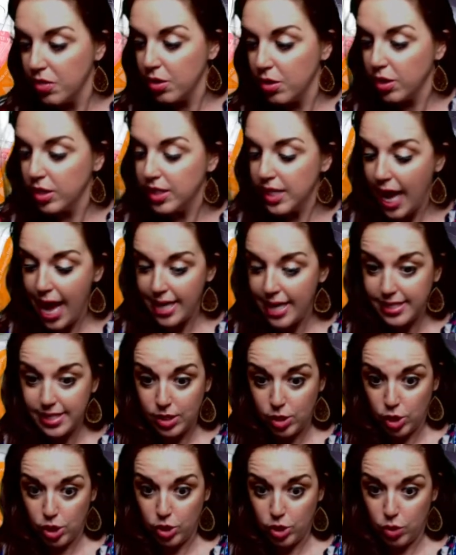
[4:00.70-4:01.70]

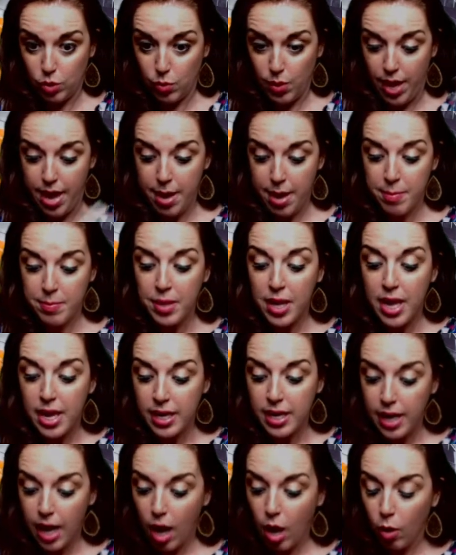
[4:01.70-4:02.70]
testers, okay?
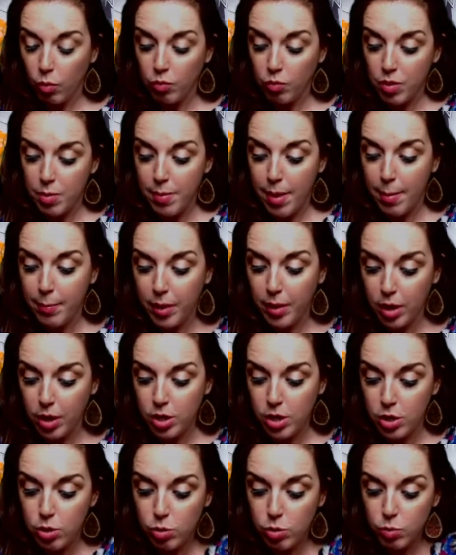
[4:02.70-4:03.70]
Now remember,
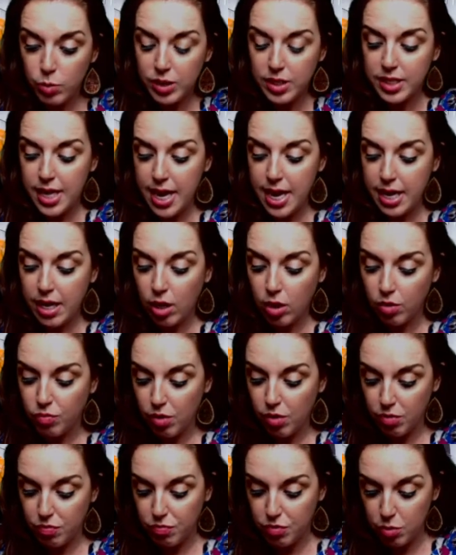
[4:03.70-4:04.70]
you would take a
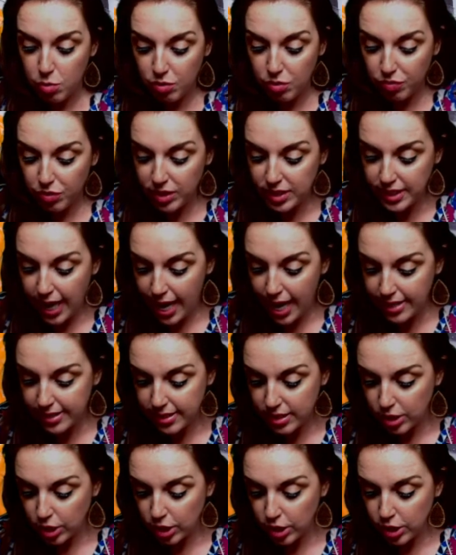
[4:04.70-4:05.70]
few different
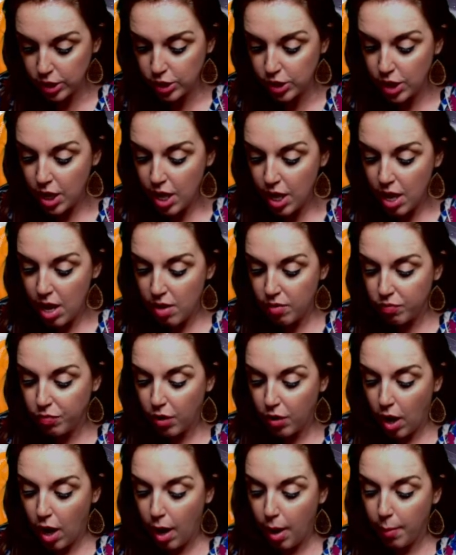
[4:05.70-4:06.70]
testers
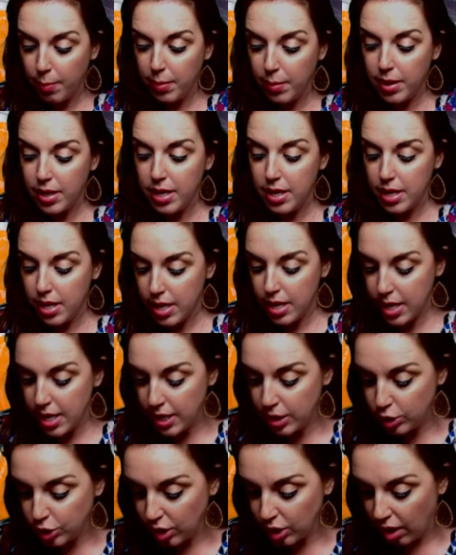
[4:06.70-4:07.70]
from
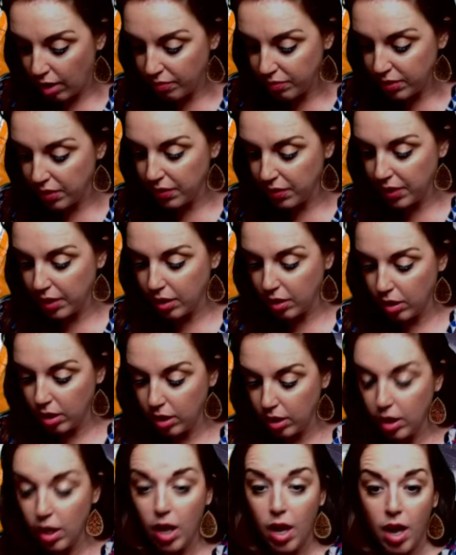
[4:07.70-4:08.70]
each of the
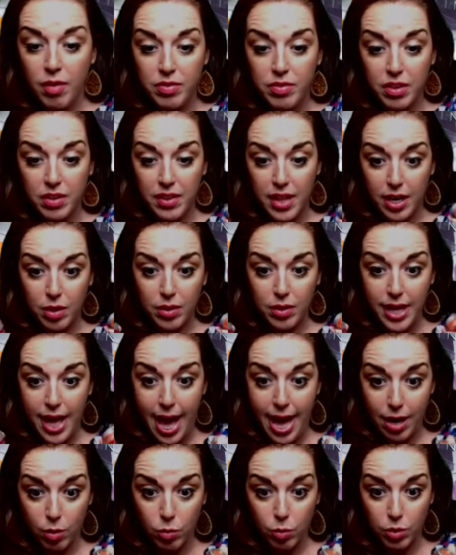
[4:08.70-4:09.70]
little
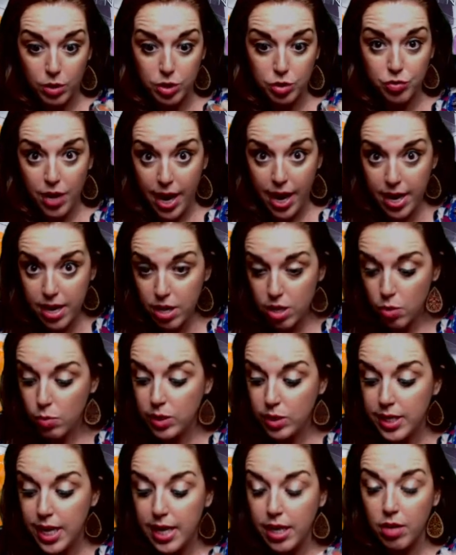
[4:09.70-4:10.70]
categories, right? You would
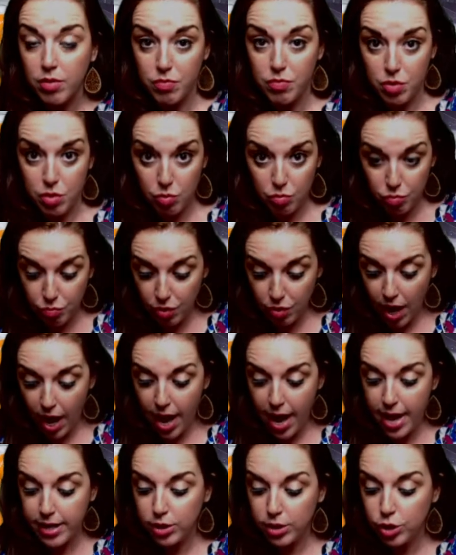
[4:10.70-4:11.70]
take a few
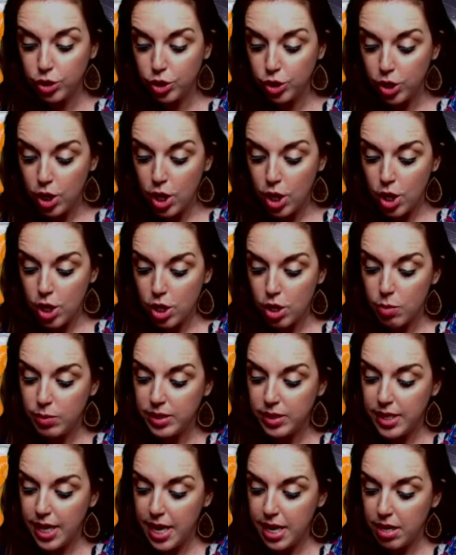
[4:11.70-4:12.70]
fresh, you would
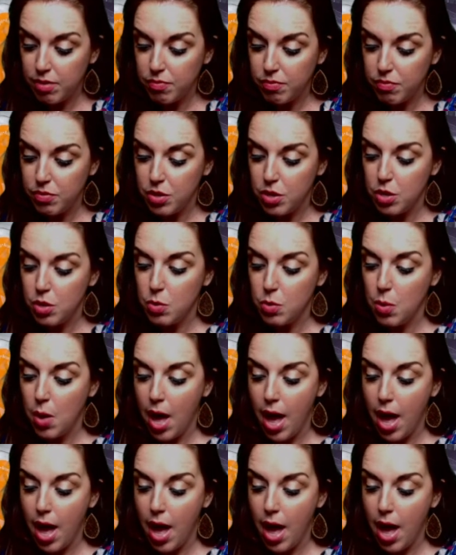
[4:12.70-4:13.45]
take a few